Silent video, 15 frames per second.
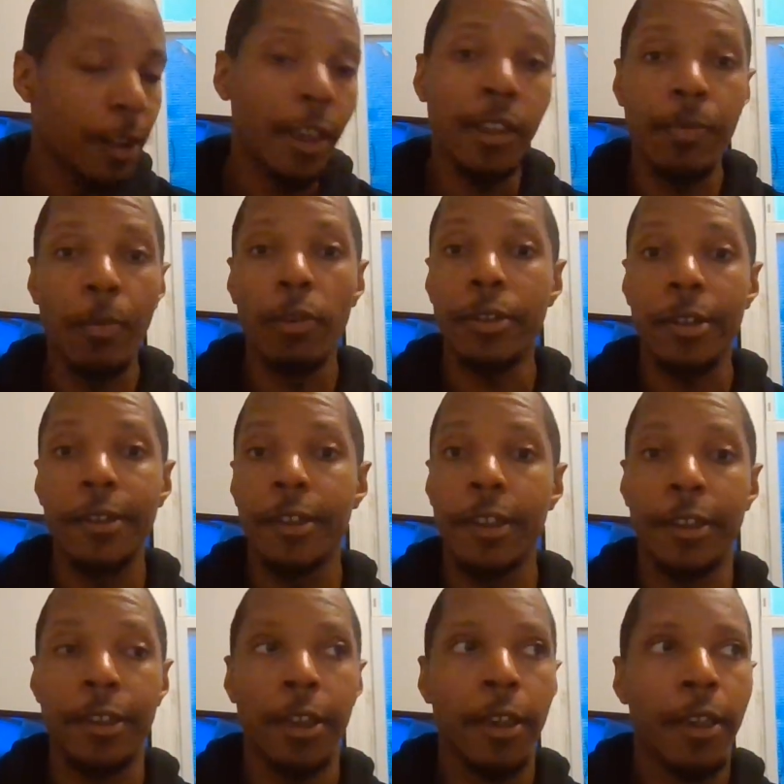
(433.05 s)
It's mostly
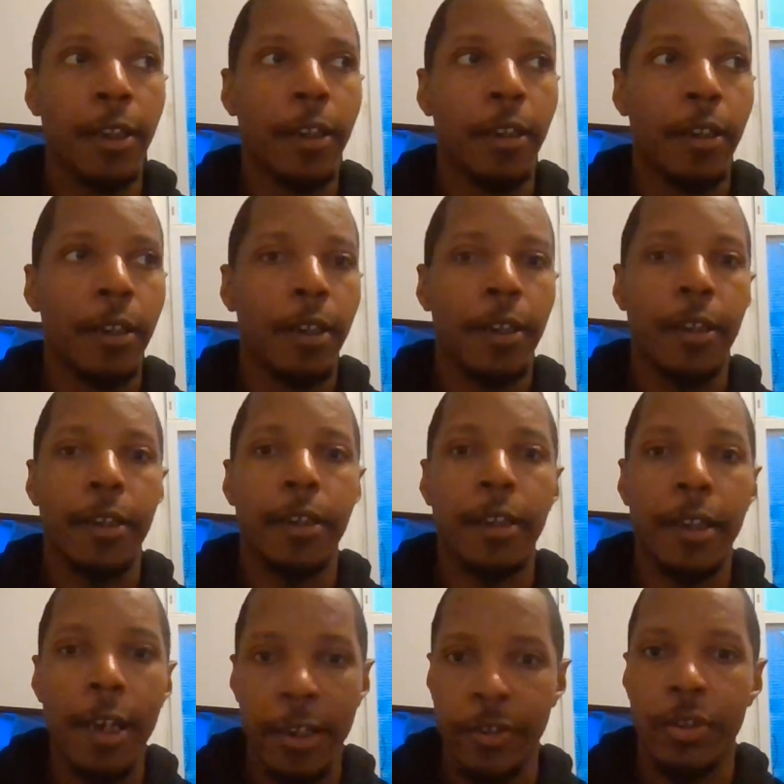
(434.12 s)
just
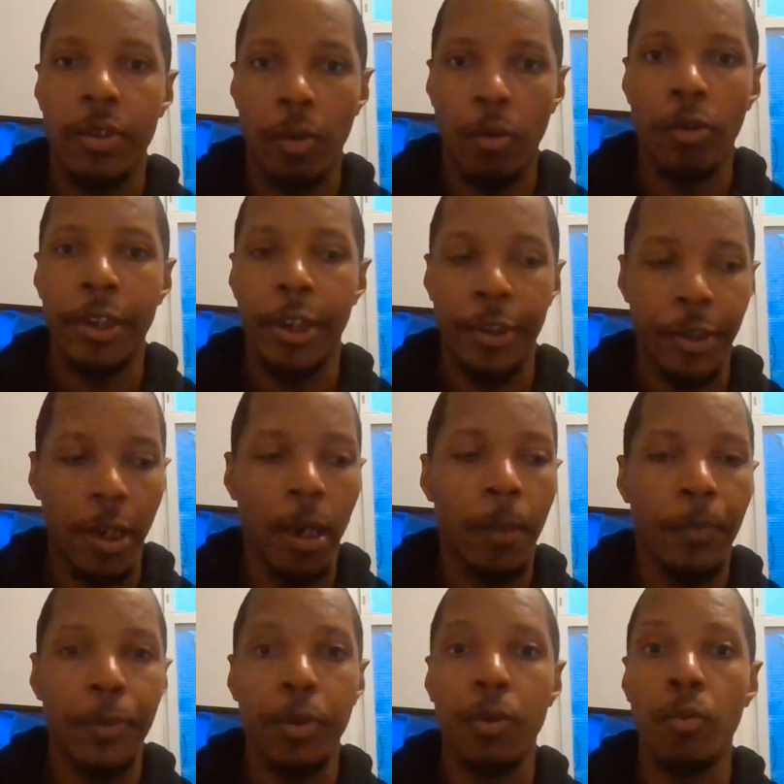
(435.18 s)
catching the audience
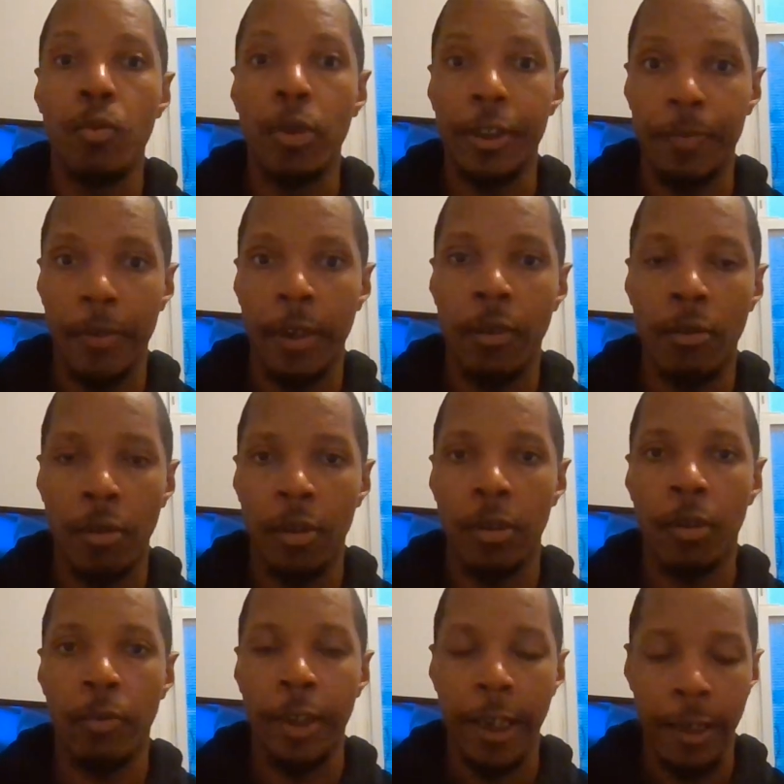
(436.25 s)
up to what's been
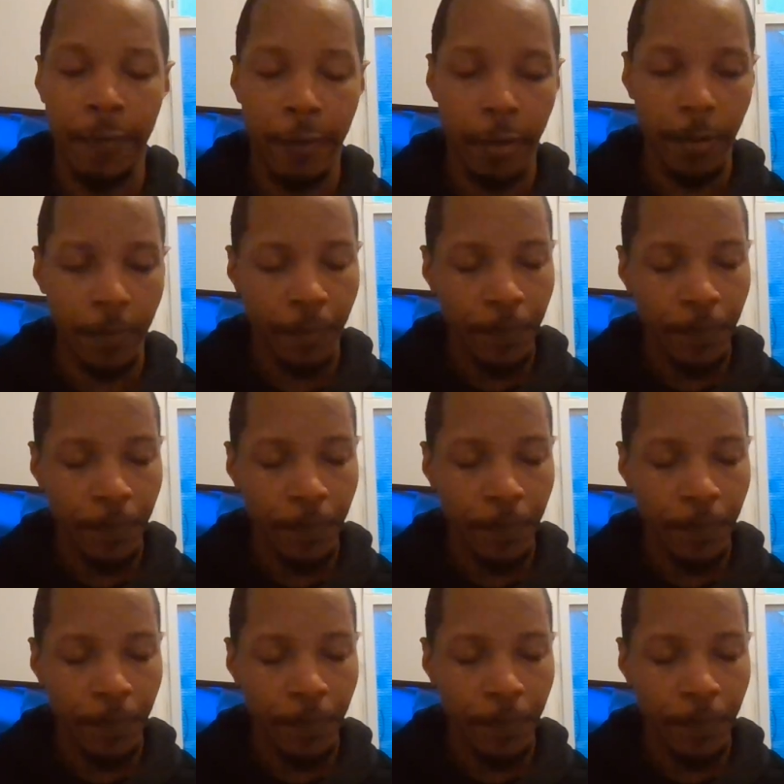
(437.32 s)
going on with Ava.